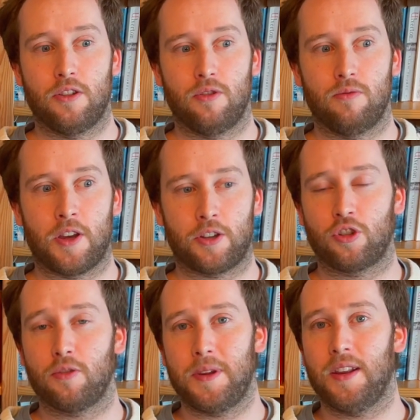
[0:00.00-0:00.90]
there
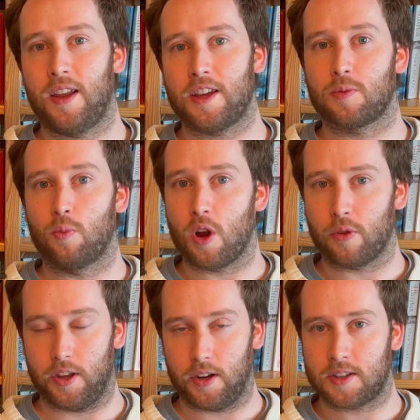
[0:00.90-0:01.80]
should be less
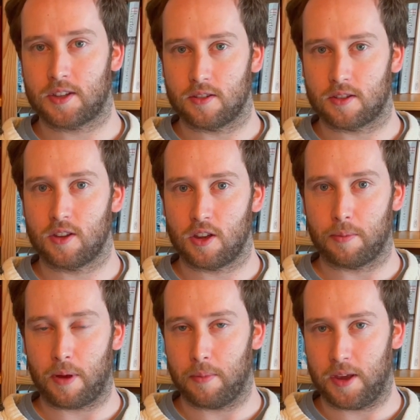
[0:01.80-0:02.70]
worry and less concern
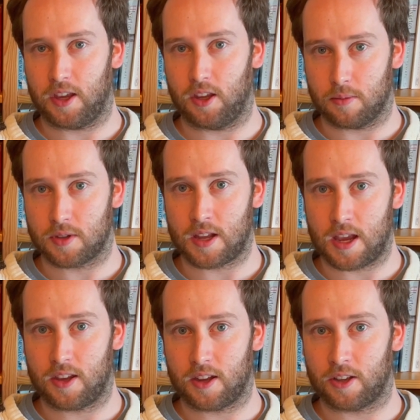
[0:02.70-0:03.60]
about making a mistake